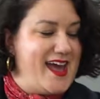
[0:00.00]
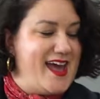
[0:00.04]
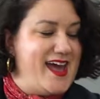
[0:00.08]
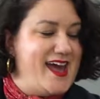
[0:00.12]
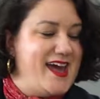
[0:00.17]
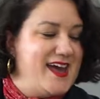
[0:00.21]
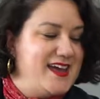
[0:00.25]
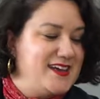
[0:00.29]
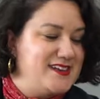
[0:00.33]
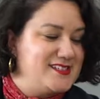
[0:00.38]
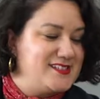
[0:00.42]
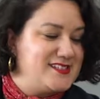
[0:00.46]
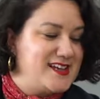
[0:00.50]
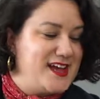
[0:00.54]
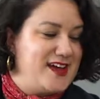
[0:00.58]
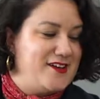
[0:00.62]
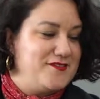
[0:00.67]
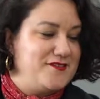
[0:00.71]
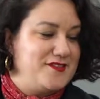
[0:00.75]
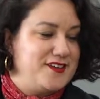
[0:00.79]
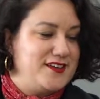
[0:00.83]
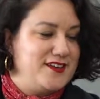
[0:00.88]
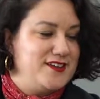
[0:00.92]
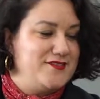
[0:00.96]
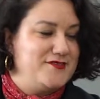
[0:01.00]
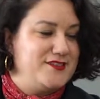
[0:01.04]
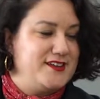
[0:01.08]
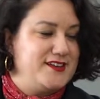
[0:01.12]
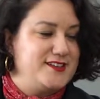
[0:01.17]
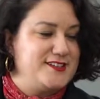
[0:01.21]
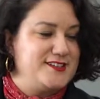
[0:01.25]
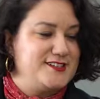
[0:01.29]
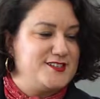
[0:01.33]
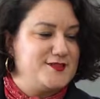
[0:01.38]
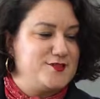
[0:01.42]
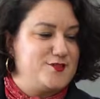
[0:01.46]
And I've
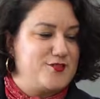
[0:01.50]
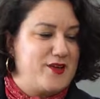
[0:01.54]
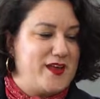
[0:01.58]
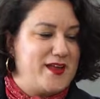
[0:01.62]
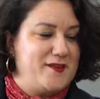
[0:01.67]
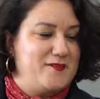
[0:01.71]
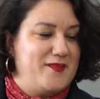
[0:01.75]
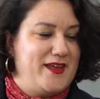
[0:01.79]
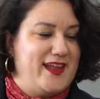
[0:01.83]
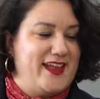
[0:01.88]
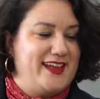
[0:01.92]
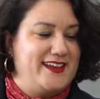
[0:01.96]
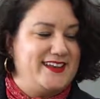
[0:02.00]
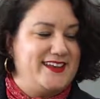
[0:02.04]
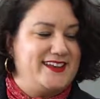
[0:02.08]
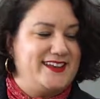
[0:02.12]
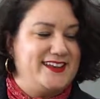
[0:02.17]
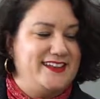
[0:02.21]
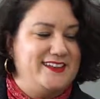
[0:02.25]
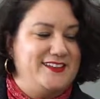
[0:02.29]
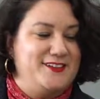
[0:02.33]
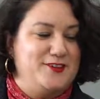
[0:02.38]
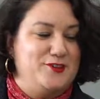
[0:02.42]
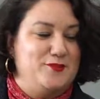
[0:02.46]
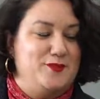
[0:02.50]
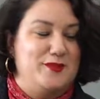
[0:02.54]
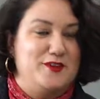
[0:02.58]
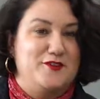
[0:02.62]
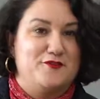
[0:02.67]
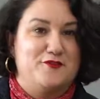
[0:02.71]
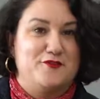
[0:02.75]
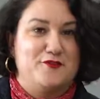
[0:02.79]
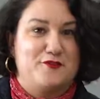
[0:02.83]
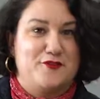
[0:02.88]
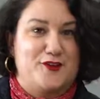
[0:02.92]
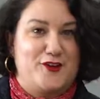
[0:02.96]
even spray painted a little bit
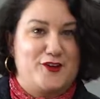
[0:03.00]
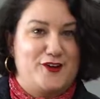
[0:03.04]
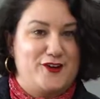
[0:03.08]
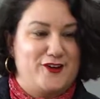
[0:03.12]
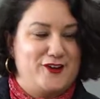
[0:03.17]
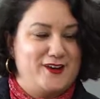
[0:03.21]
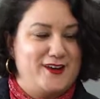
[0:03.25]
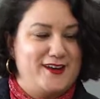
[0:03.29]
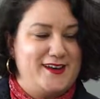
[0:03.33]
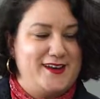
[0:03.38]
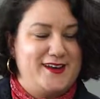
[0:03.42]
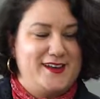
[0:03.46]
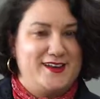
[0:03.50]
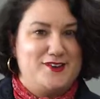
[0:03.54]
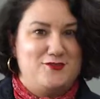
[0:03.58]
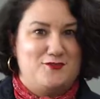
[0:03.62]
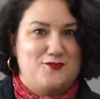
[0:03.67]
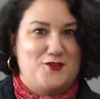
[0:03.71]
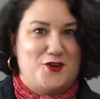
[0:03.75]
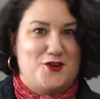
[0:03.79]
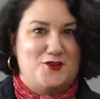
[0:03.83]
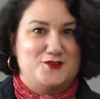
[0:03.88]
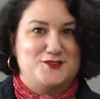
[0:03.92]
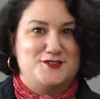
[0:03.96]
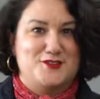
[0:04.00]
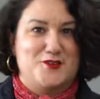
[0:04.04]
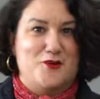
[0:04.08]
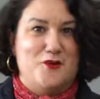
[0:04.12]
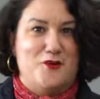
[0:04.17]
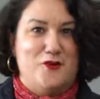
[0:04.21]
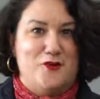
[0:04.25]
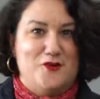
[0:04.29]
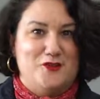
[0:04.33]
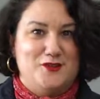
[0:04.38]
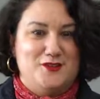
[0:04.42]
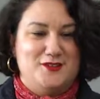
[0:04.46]
of fern rose
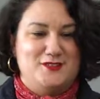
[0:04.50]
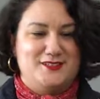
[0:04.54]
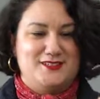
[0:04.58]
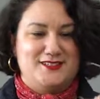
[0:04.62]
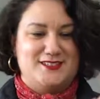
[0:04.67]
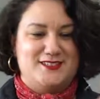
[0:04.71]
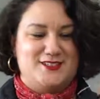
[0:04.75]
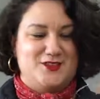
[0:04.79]
gold.